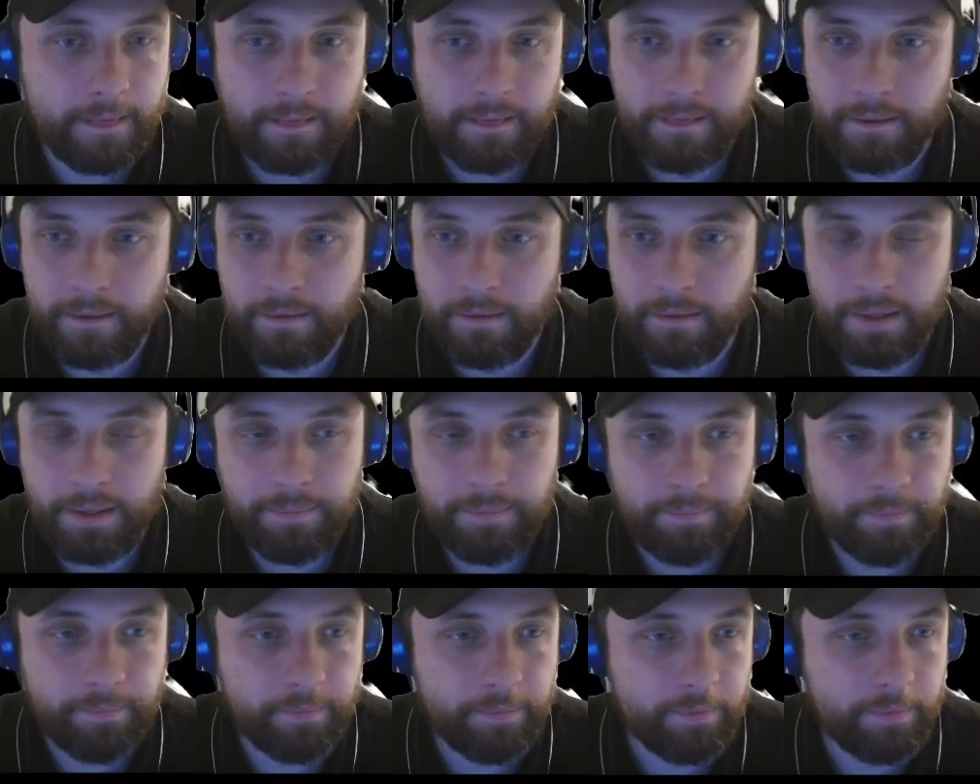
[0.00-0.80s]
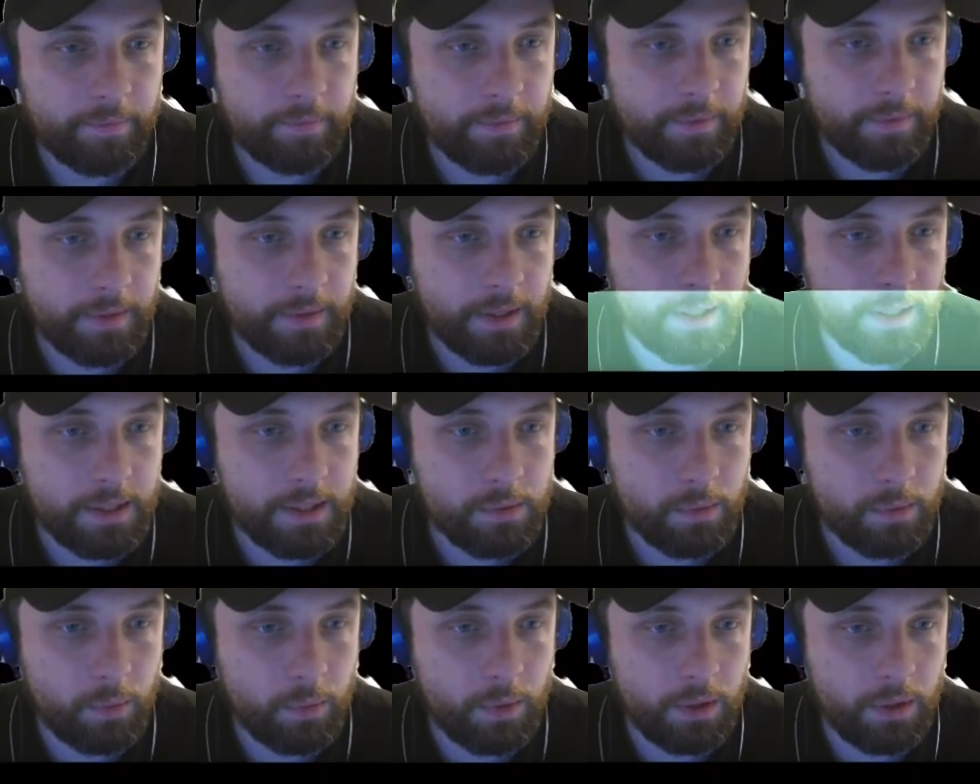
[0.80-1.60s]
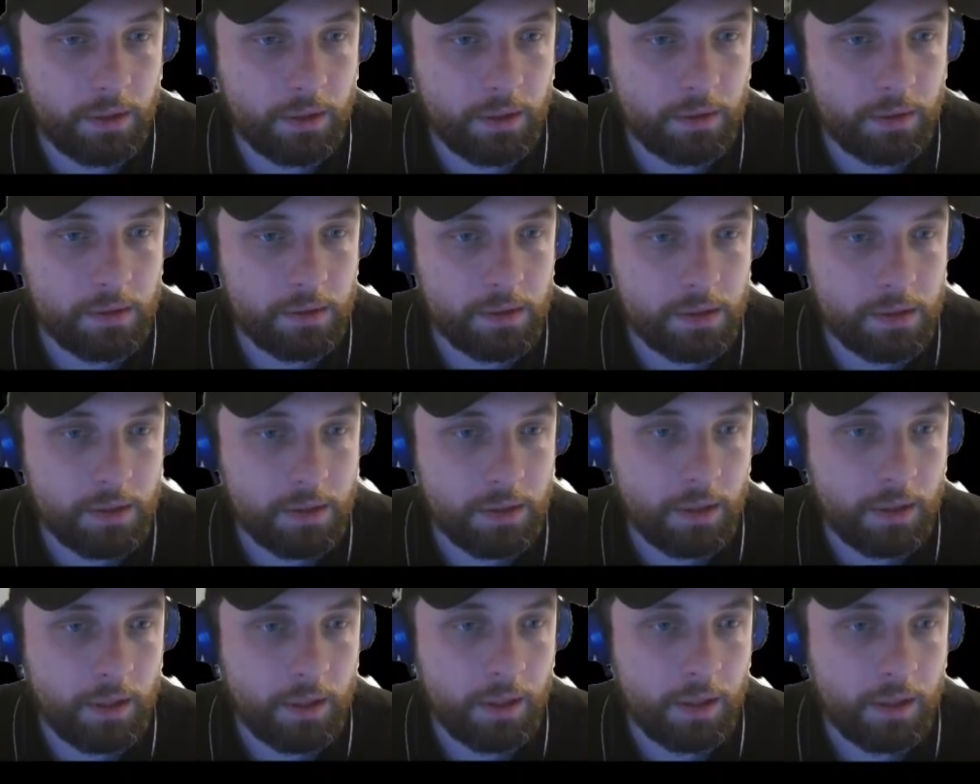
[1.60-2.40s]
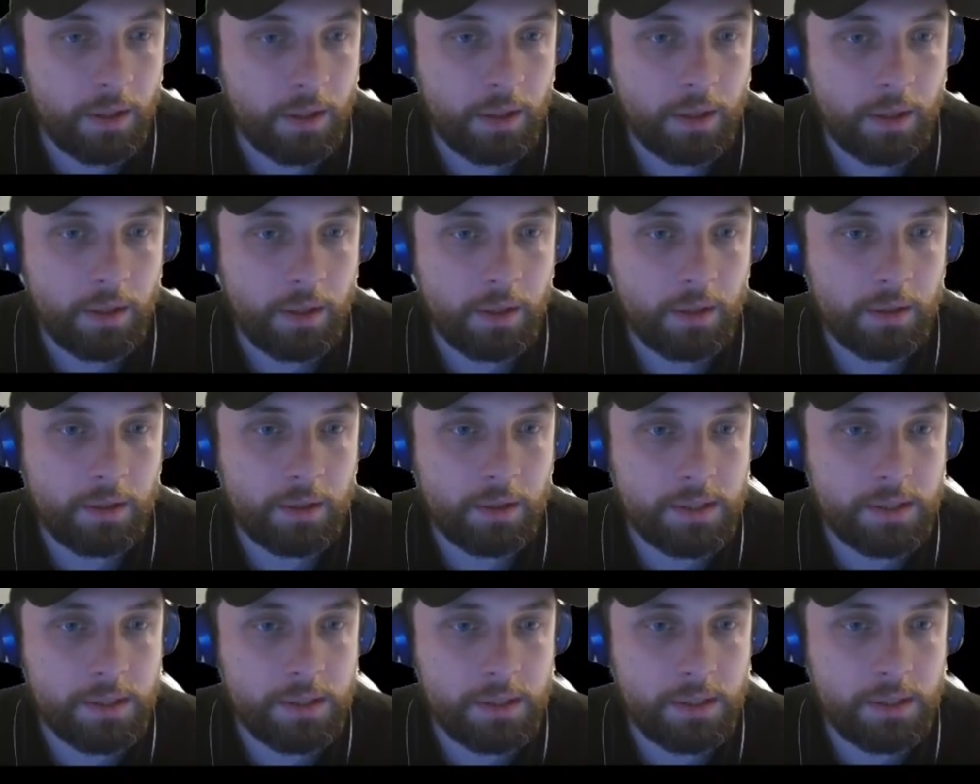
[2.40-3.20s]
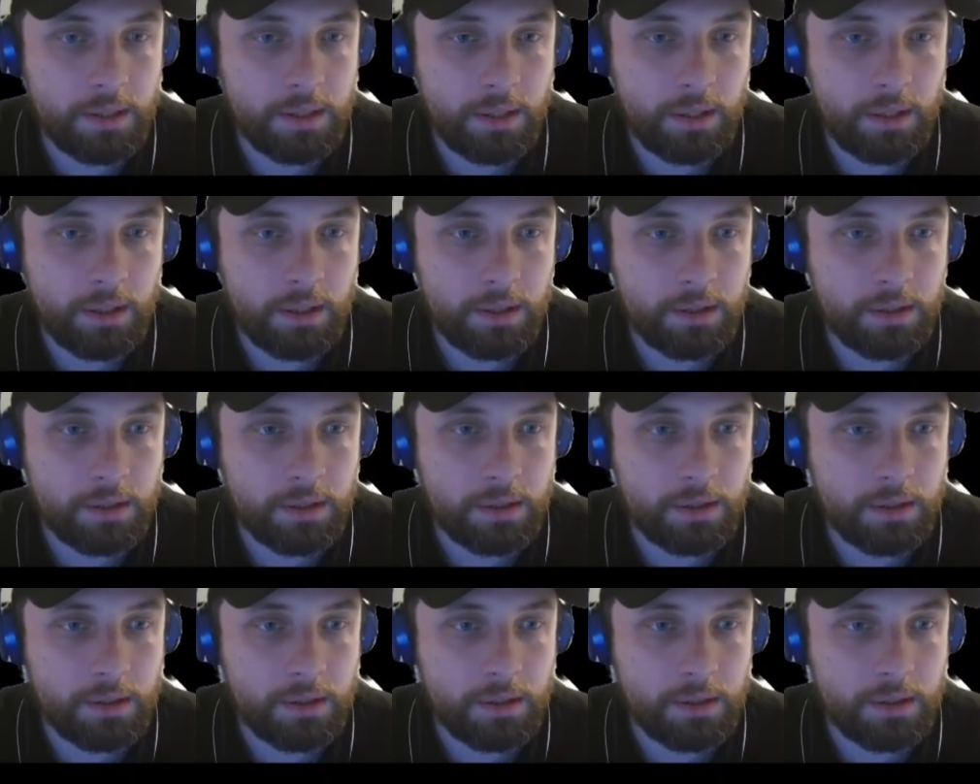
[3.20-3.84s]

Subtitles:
All right, that's what we use. Let's see.